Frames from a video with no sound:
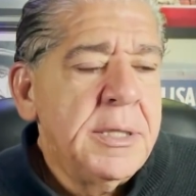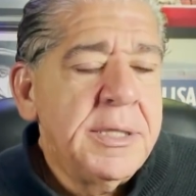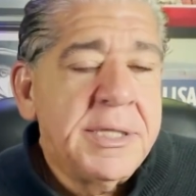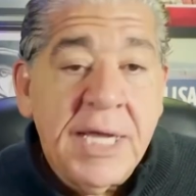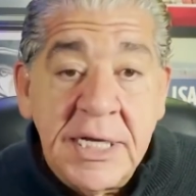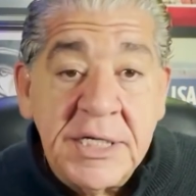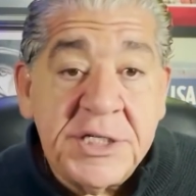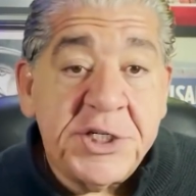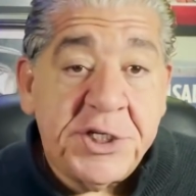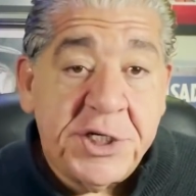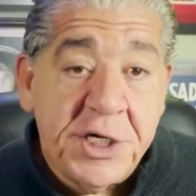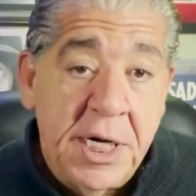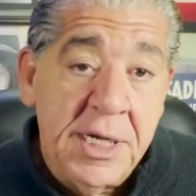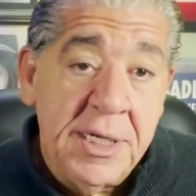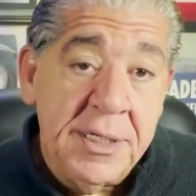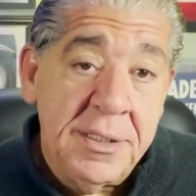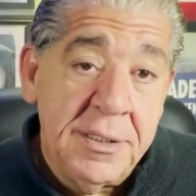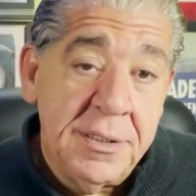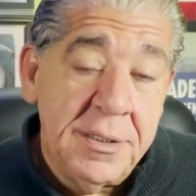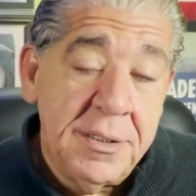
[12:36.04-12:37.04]
This
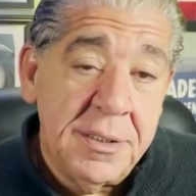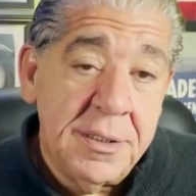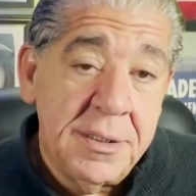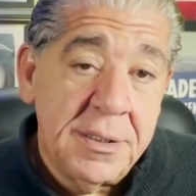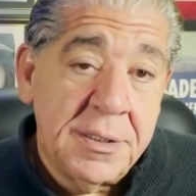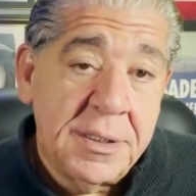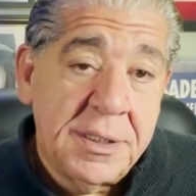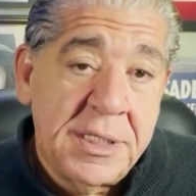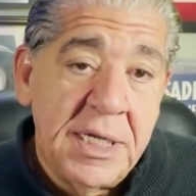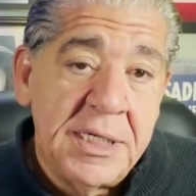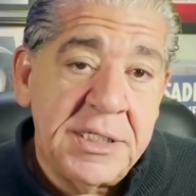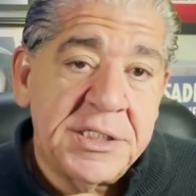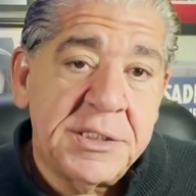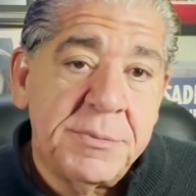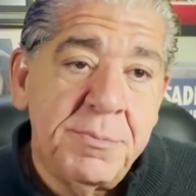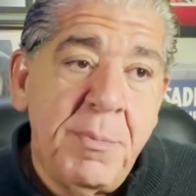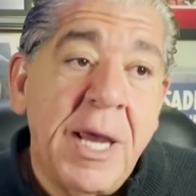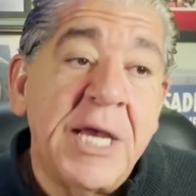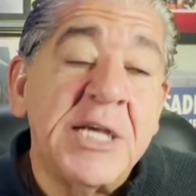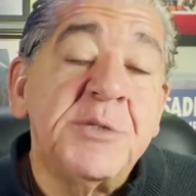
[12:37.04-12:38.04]
shit.
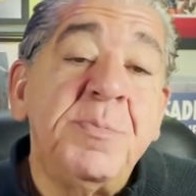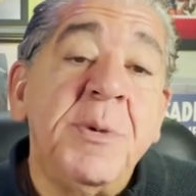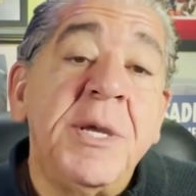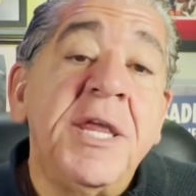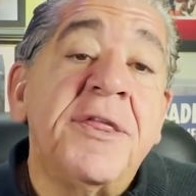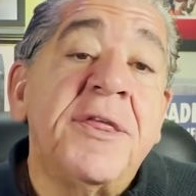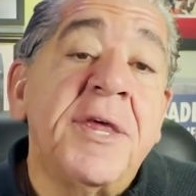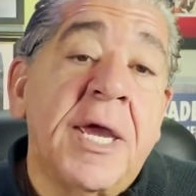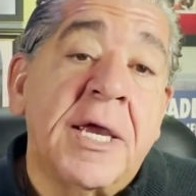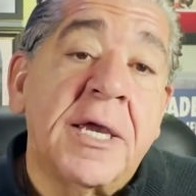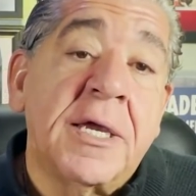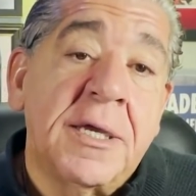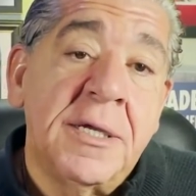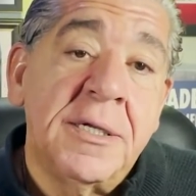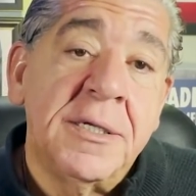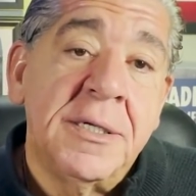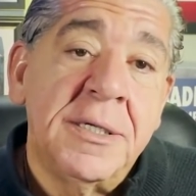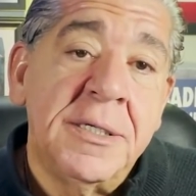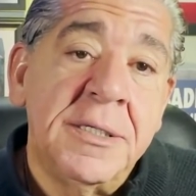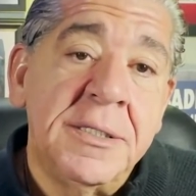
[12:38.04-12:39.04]
This makes me think
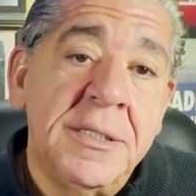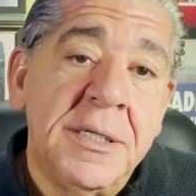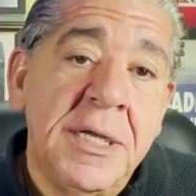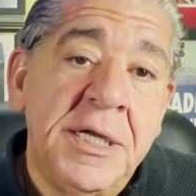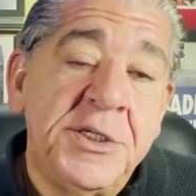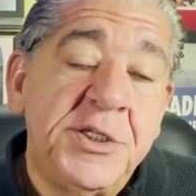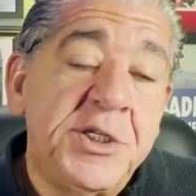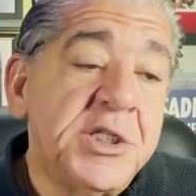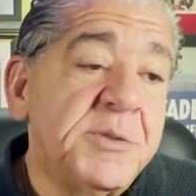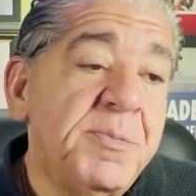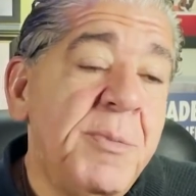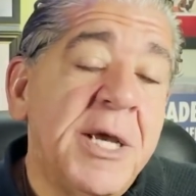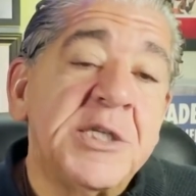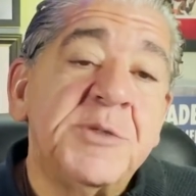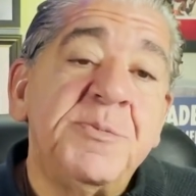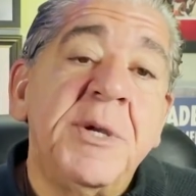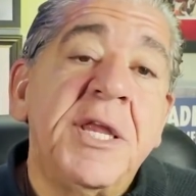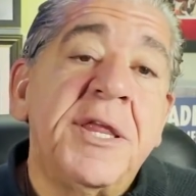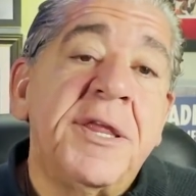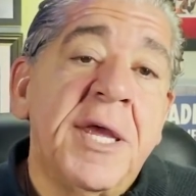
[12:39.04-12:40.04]
it just
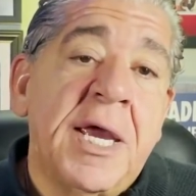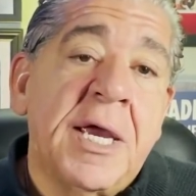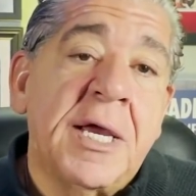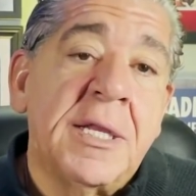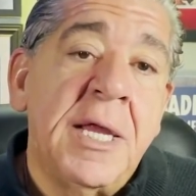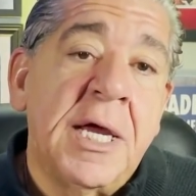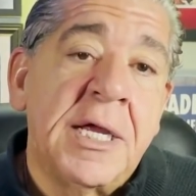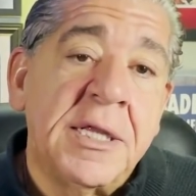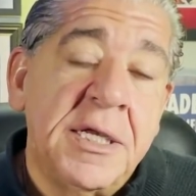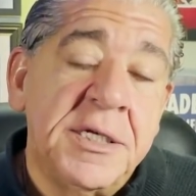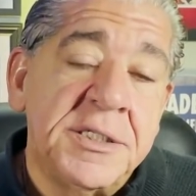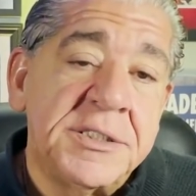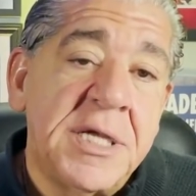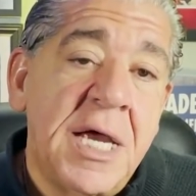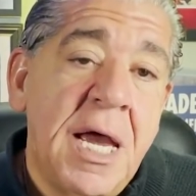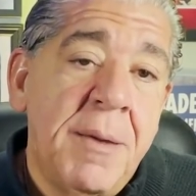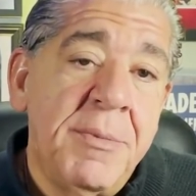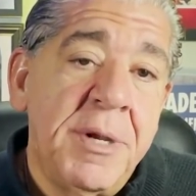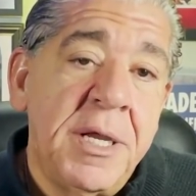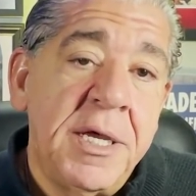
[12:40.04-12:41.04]
makes me think. Like this
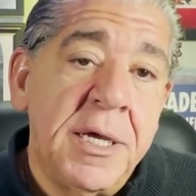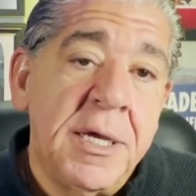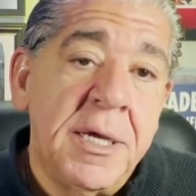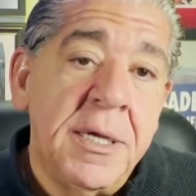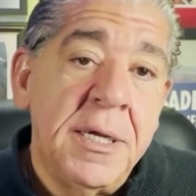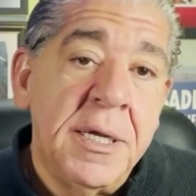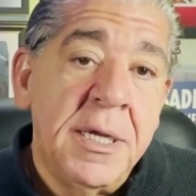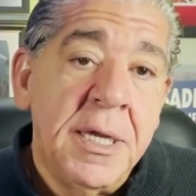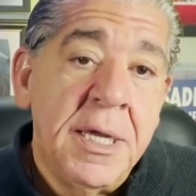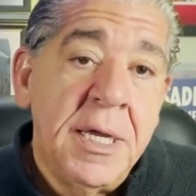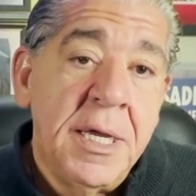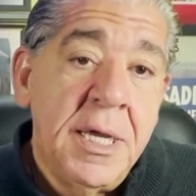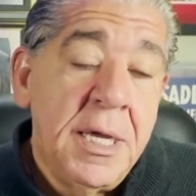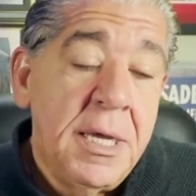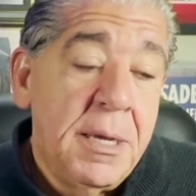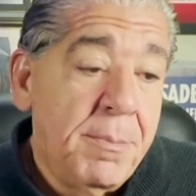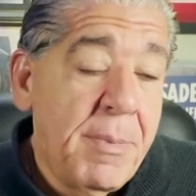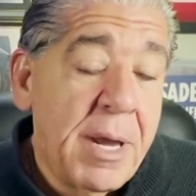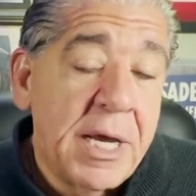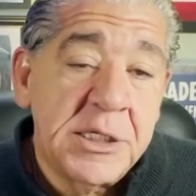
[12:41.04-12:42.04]
time of the year
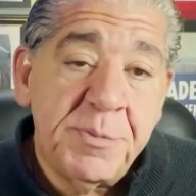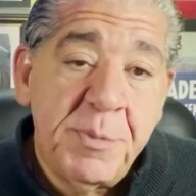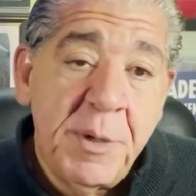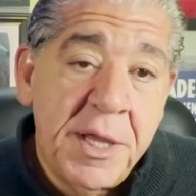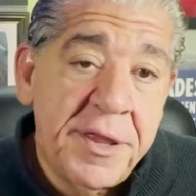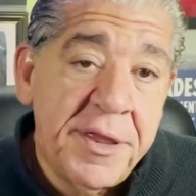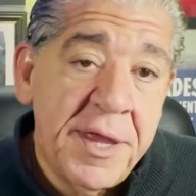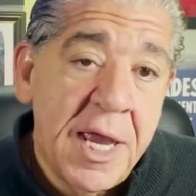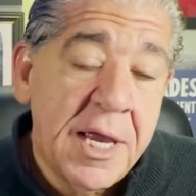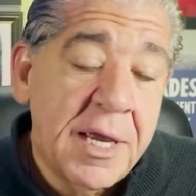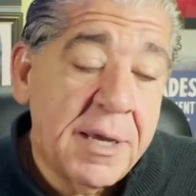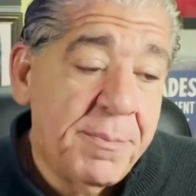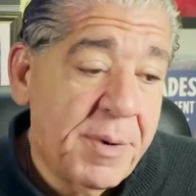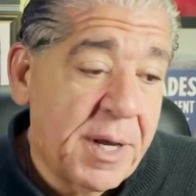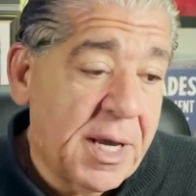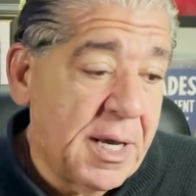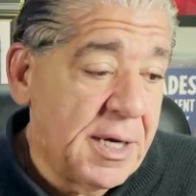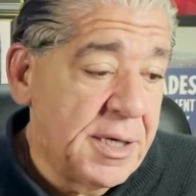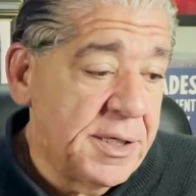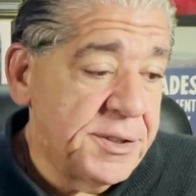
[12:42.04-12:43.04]
makes me think
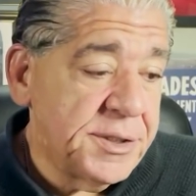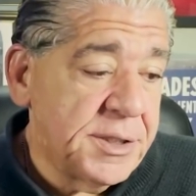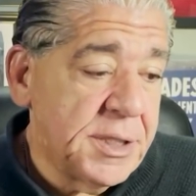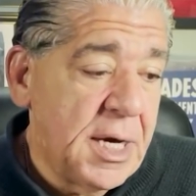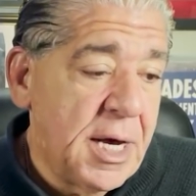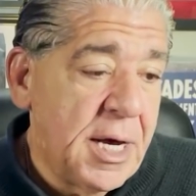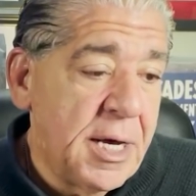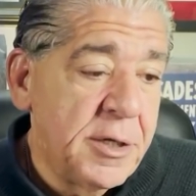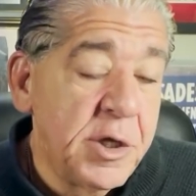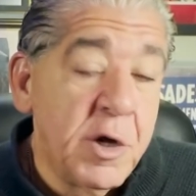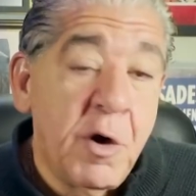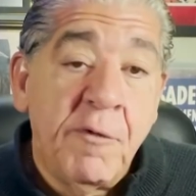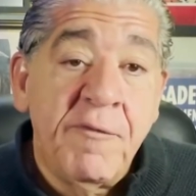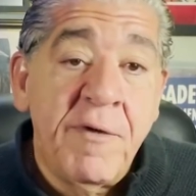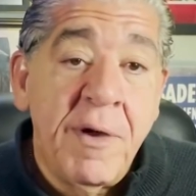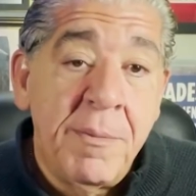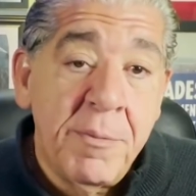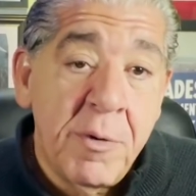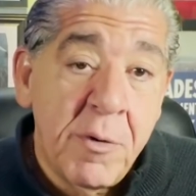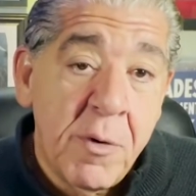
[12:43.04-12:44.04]
because uh,
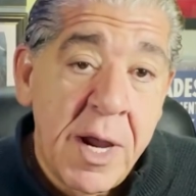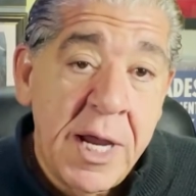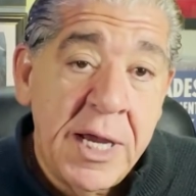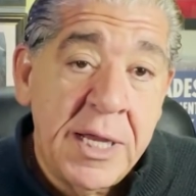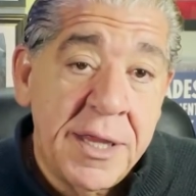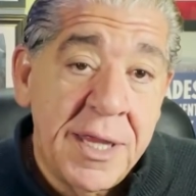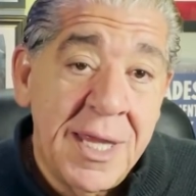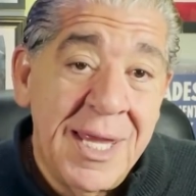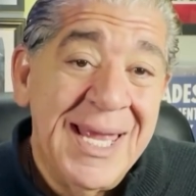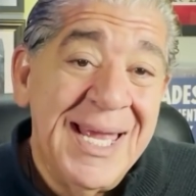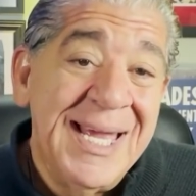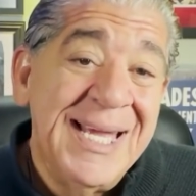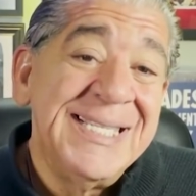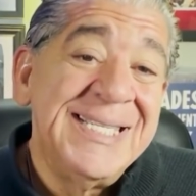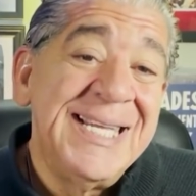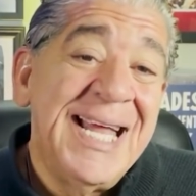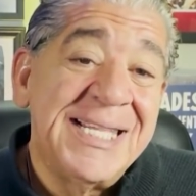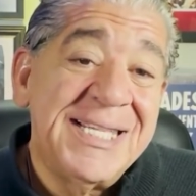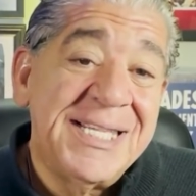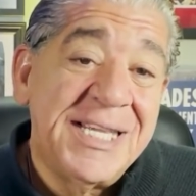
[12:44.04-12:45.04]
November 8th,
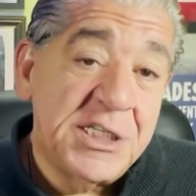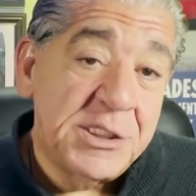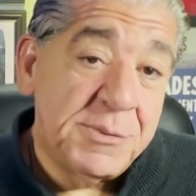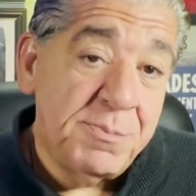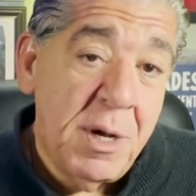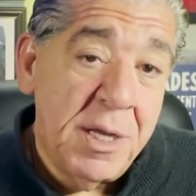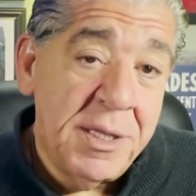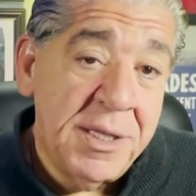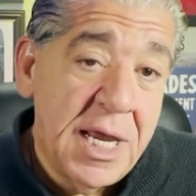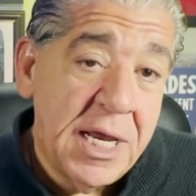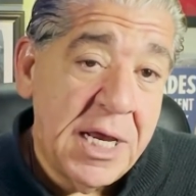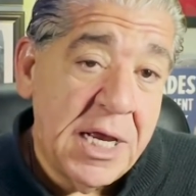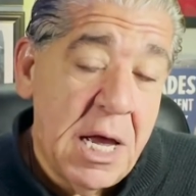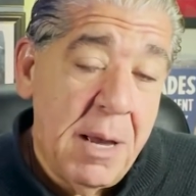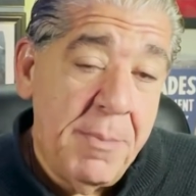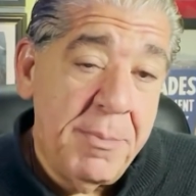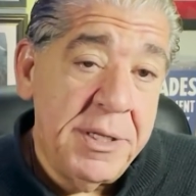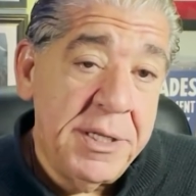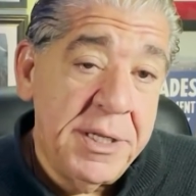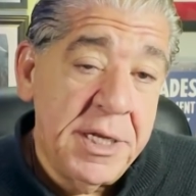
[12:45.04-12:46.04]
not this Monday
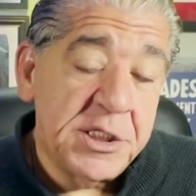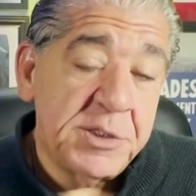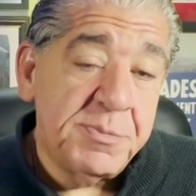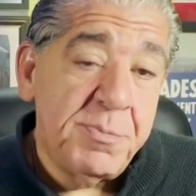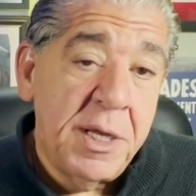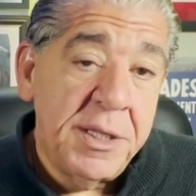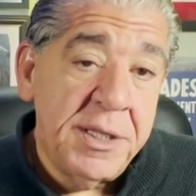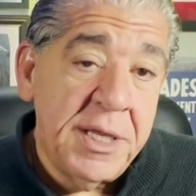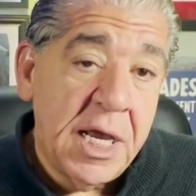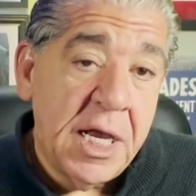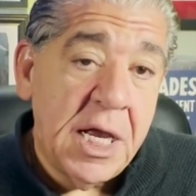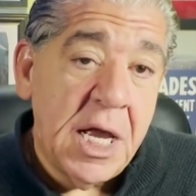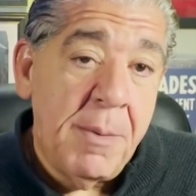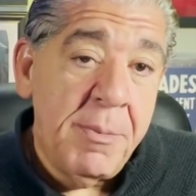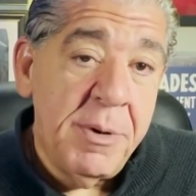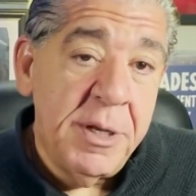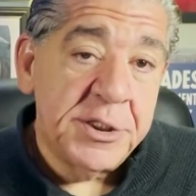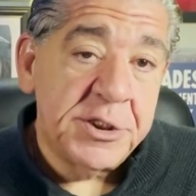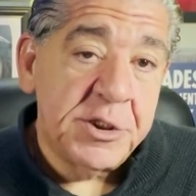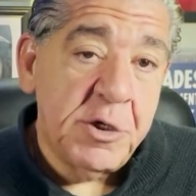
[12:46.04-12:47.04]
coming, this Monday
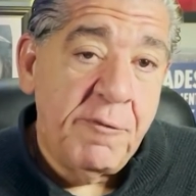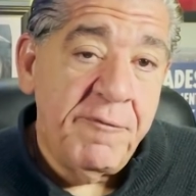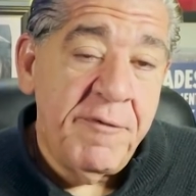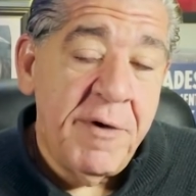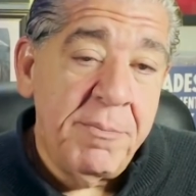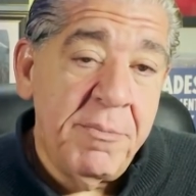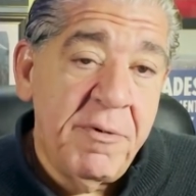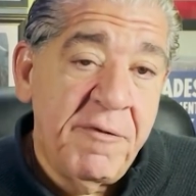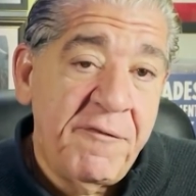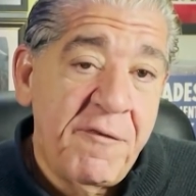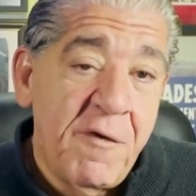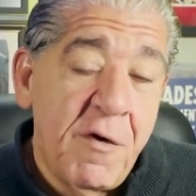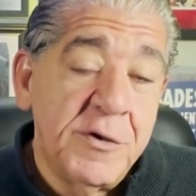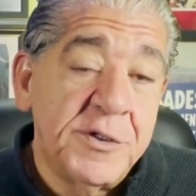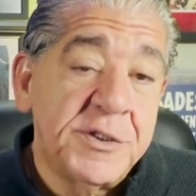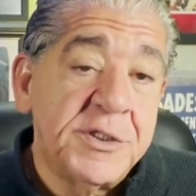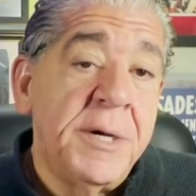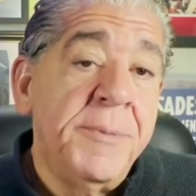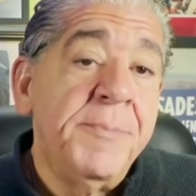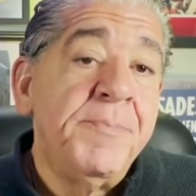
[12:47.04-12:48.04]
coming is November
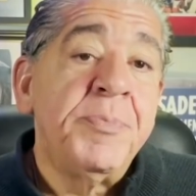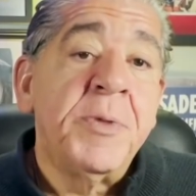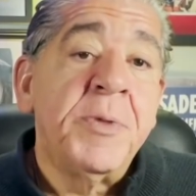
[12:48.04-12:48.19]
1st.